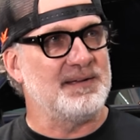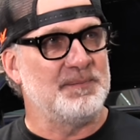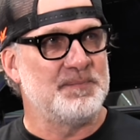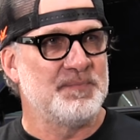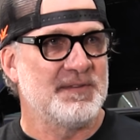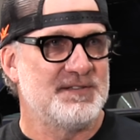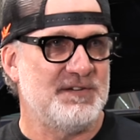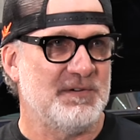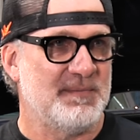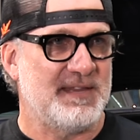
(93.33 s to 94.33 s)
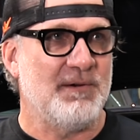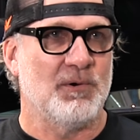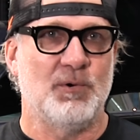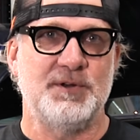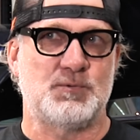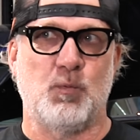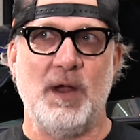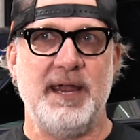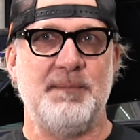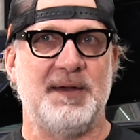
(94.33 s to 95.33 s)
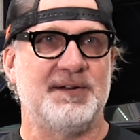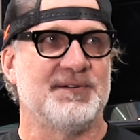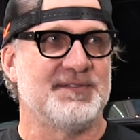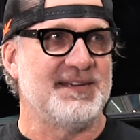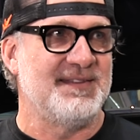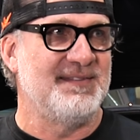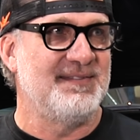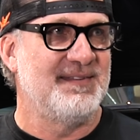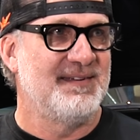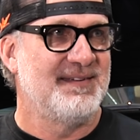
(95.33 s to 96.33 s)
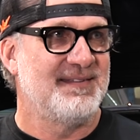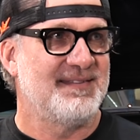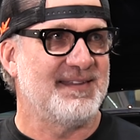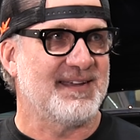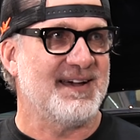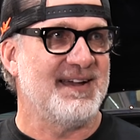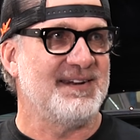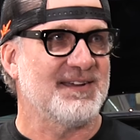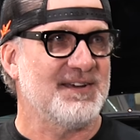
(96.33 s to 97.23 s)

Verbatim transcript: and different, they were always way better than the kind of